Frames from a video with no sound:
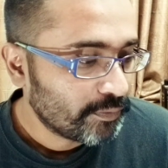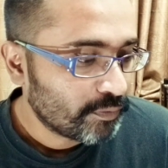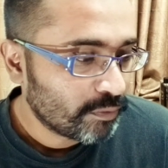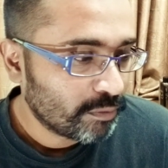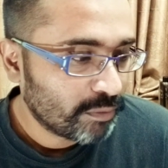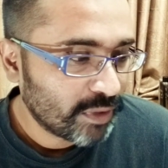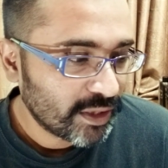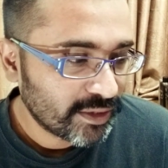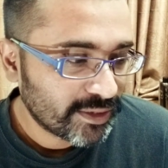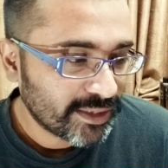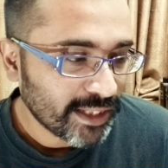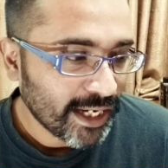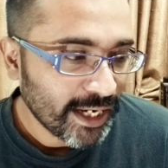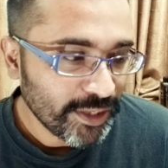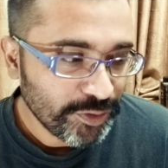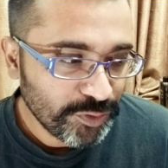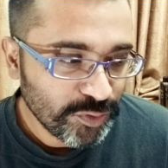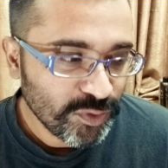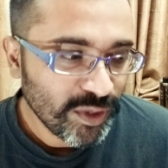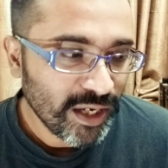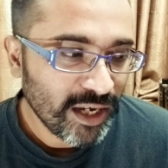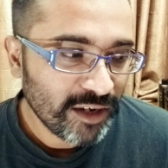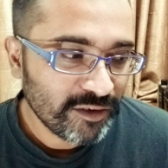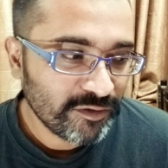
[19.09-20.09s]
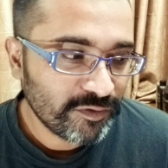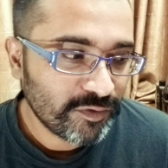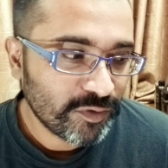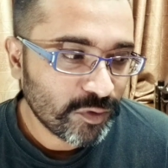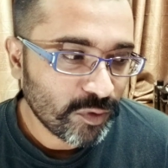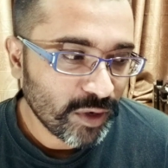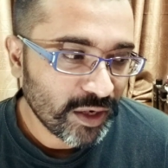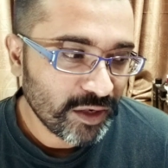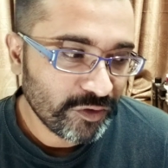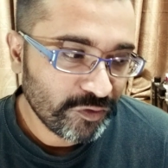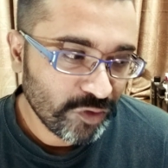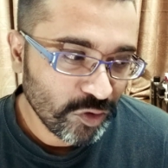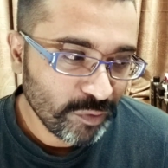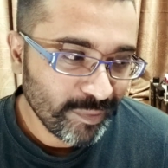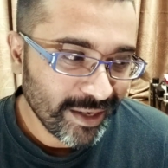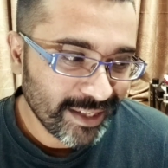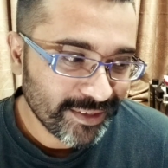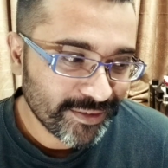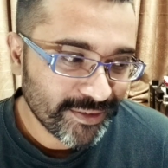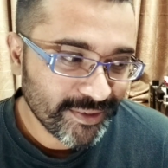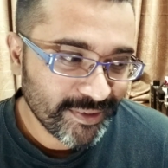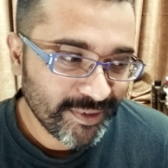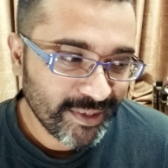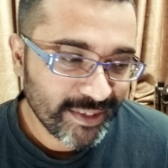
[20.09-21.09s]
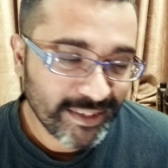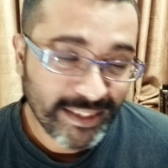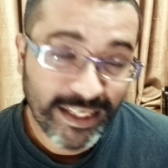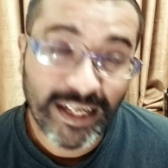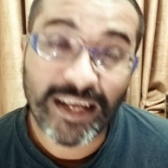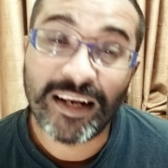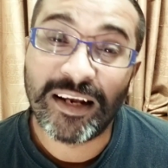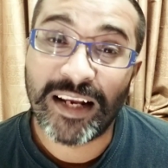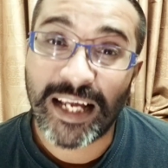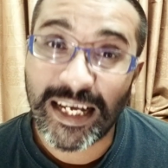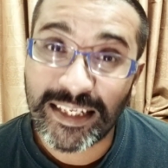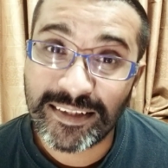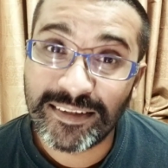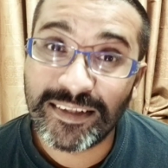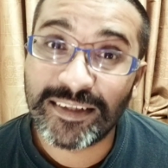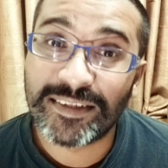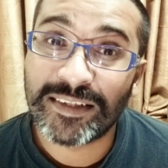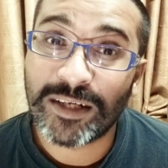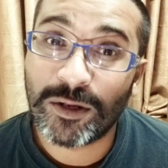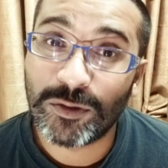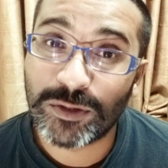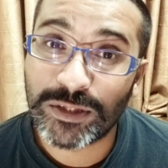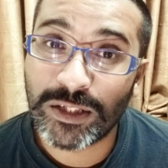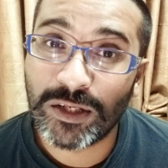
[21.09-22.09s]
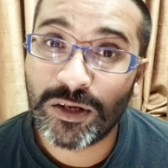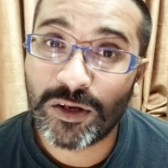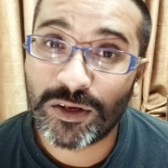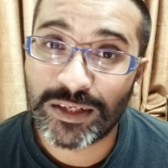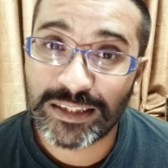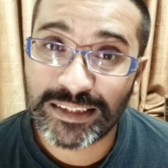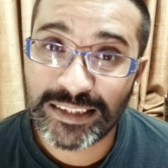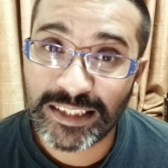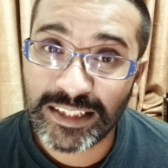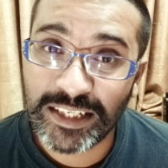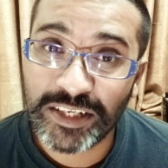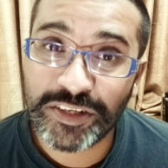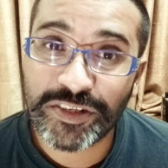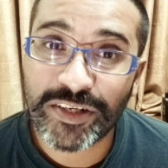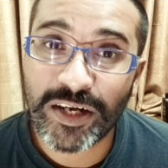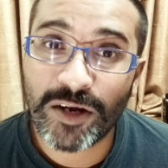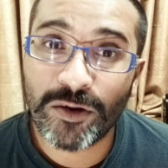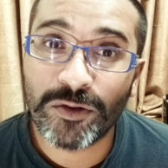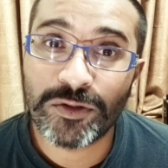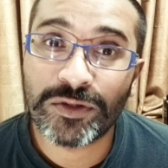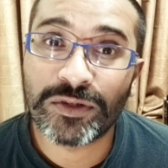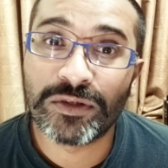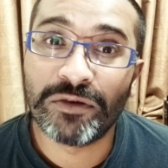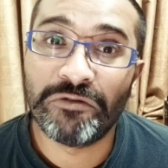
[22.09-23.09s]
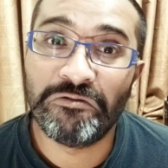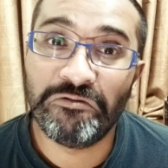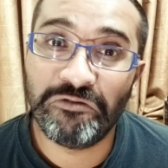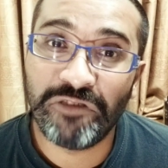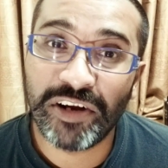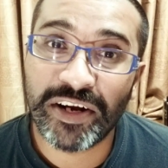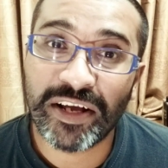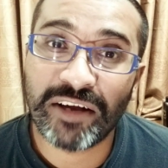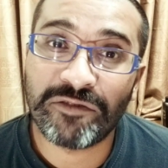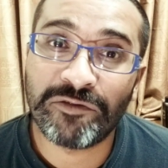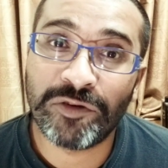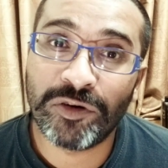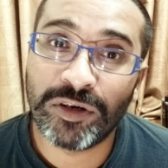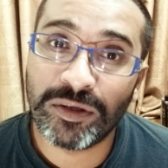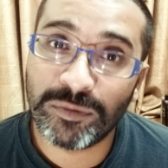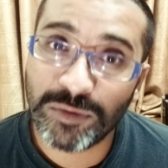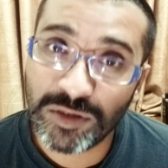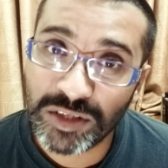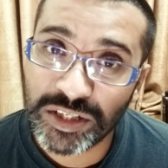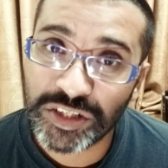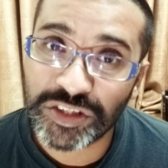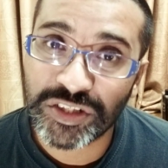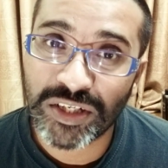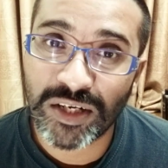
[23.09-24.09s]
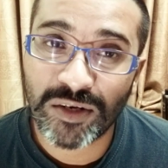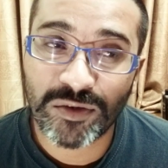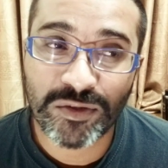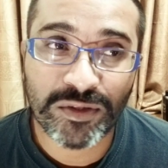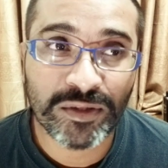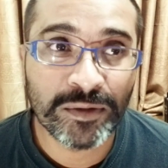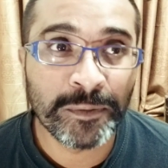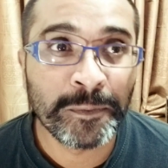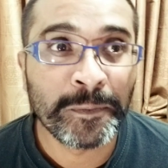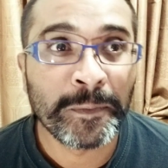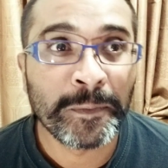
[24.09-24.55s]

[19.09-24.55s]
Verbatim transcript: But I do have quite a few Manceras and I like this house a lot. It's a niche house, very affordable niche house.